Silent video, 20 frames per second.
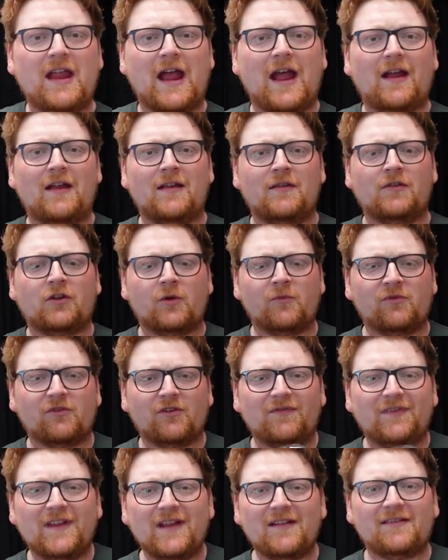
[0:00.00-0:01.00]
that in terms
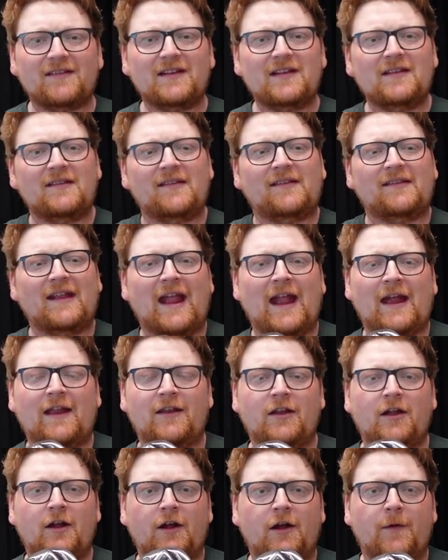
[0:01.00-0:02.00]
of distance
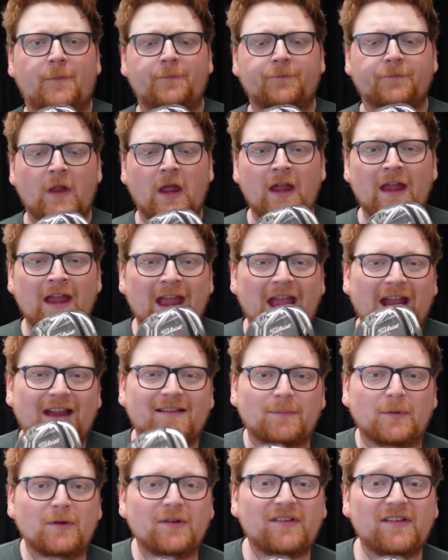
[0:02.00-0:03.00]
and
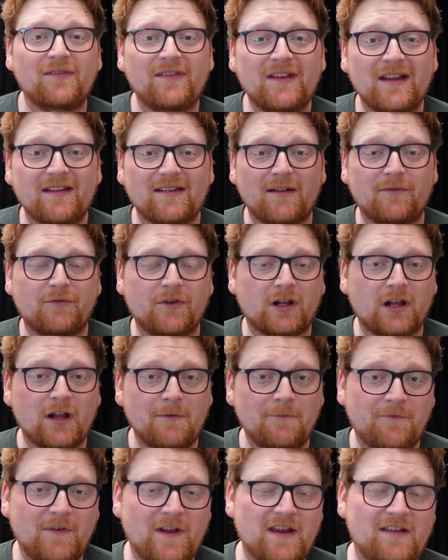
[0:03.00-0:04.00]
explosiveness of the
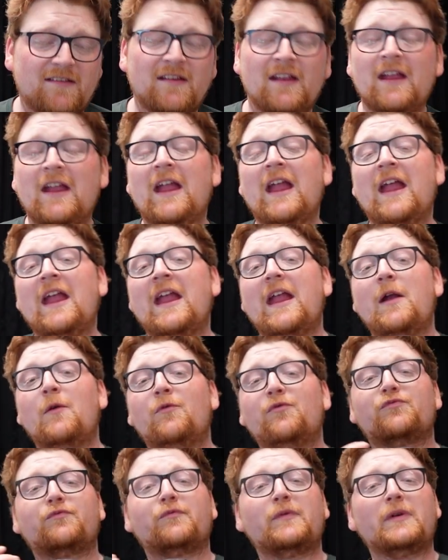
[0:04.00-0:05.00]
club face, it
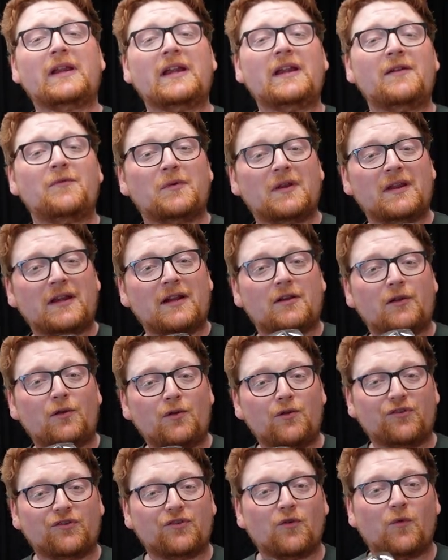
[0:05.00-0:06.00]
was really
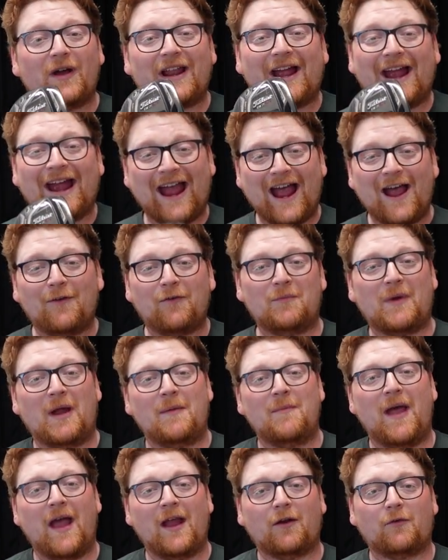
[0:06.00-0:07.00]
close to what I have in my
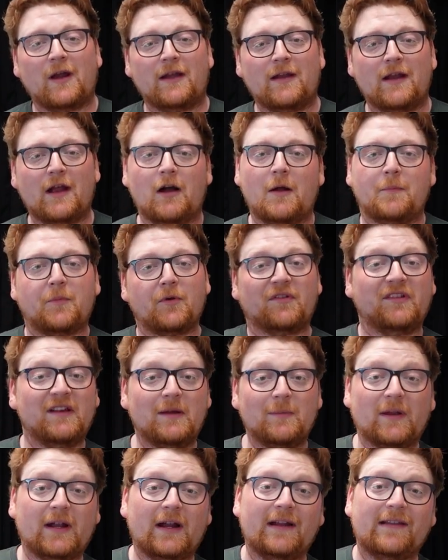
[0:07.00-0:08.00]
bag right now. I
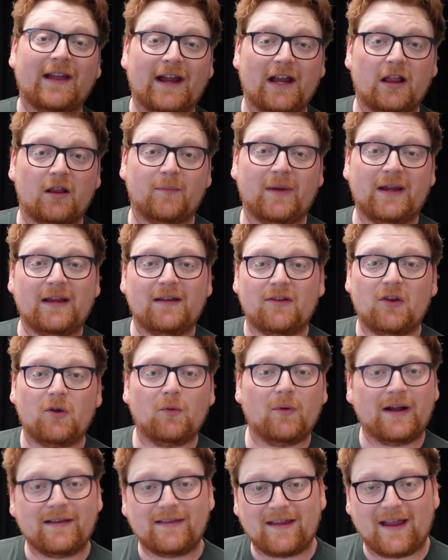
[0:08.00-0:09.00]
personally play a TaylorMade
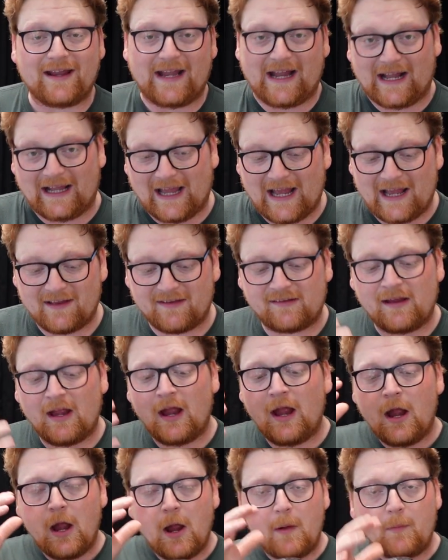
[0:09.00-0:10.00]
QI10 LS,
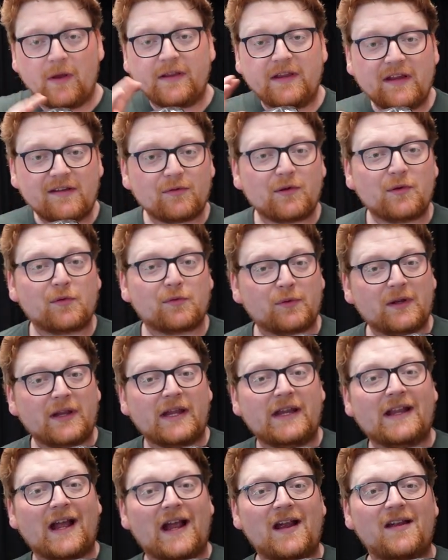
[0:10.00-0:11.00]
but this one was
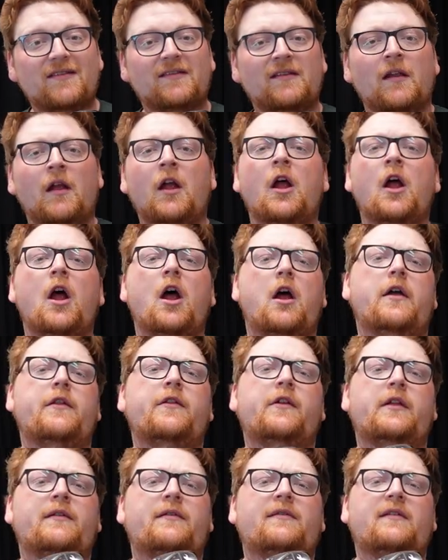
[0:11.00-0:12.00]
really nice.
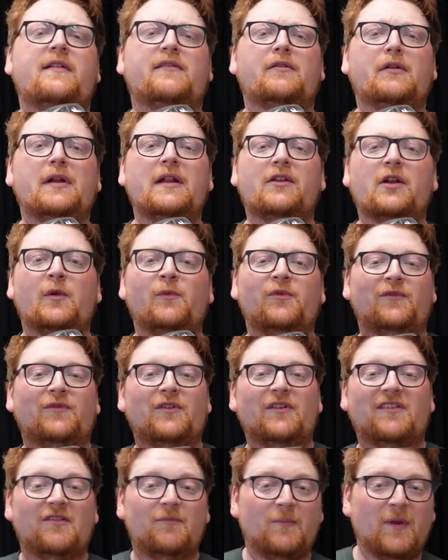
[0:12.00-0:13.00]
Not necessarily in terms of
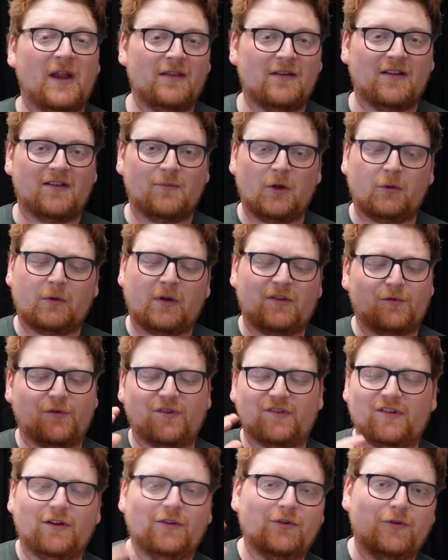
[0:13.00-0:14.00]
the spin rates were
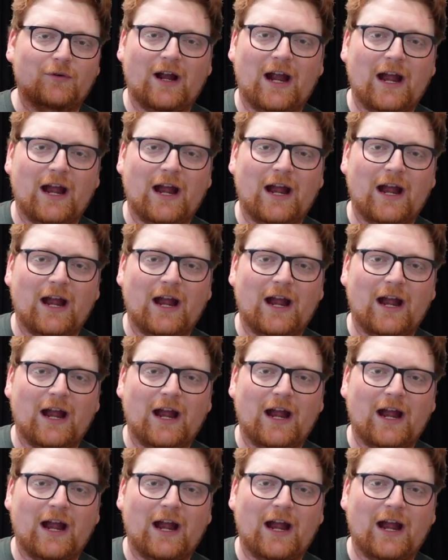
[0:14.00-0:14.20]
still too